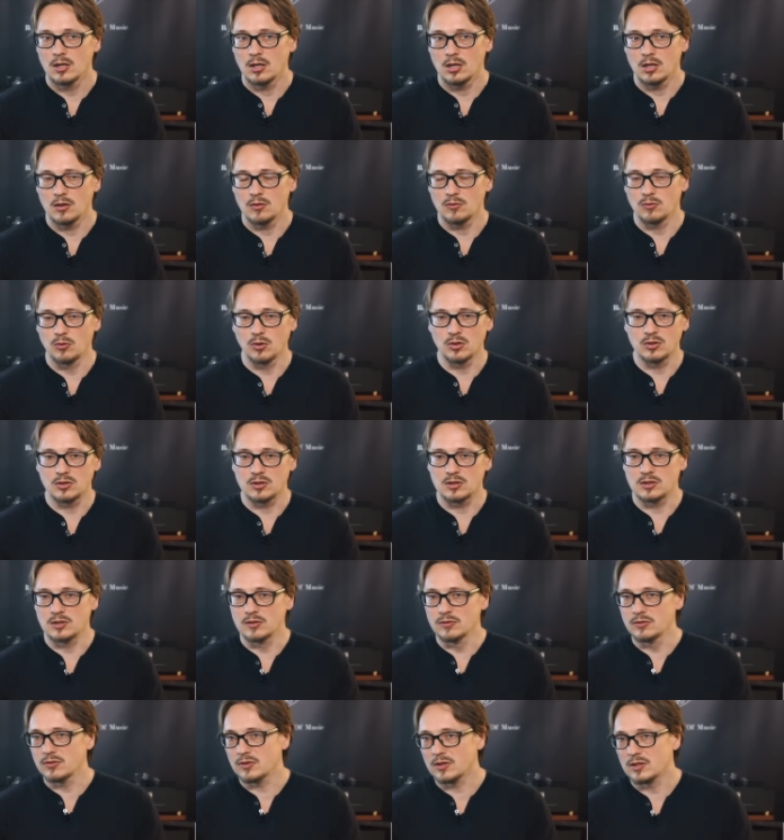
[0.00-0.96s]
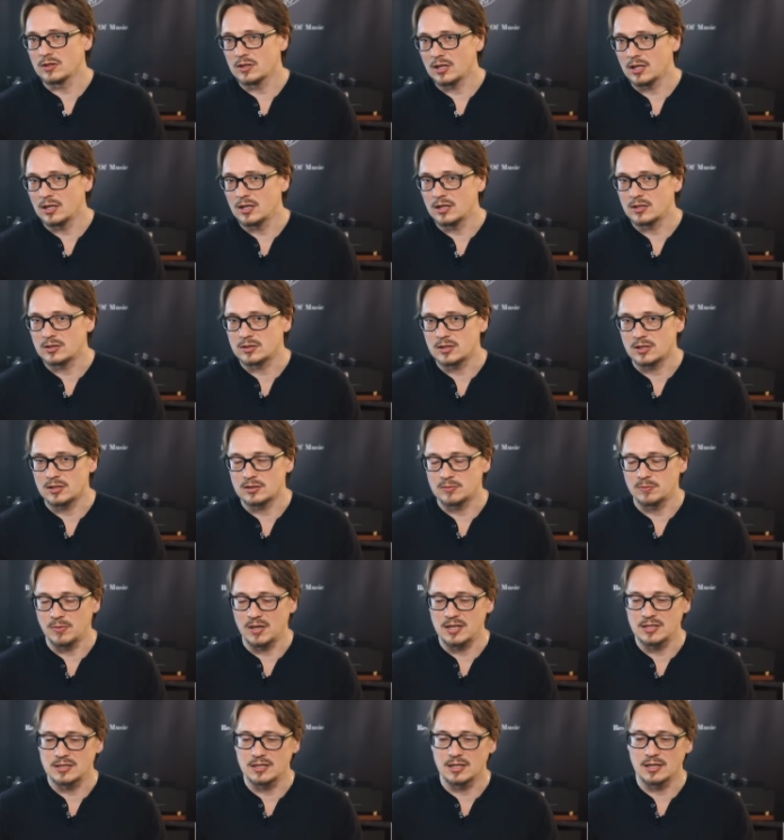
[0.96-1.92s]
What different is, is
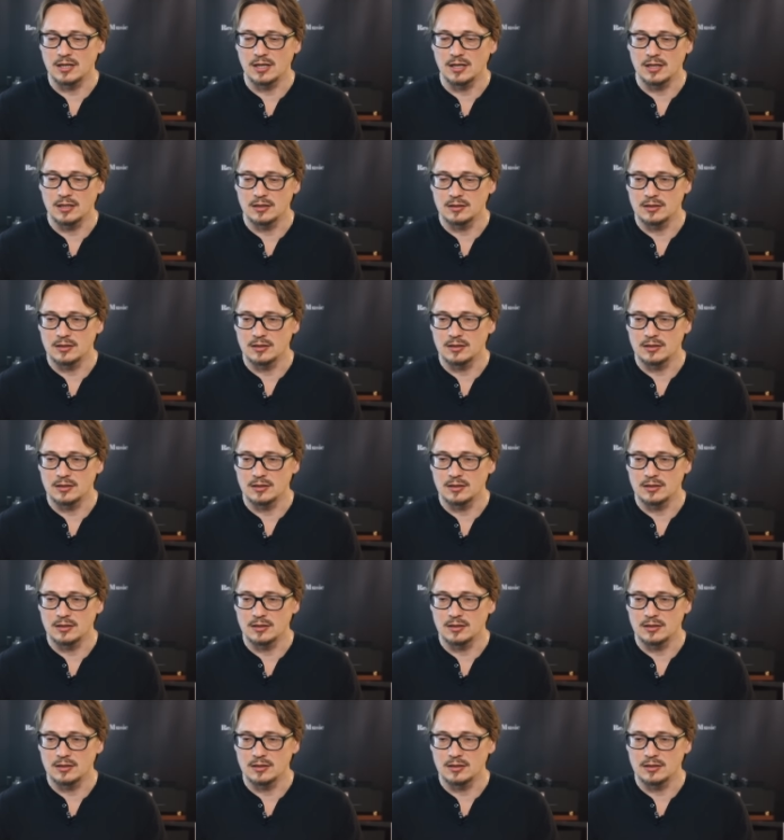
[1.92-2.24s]
basically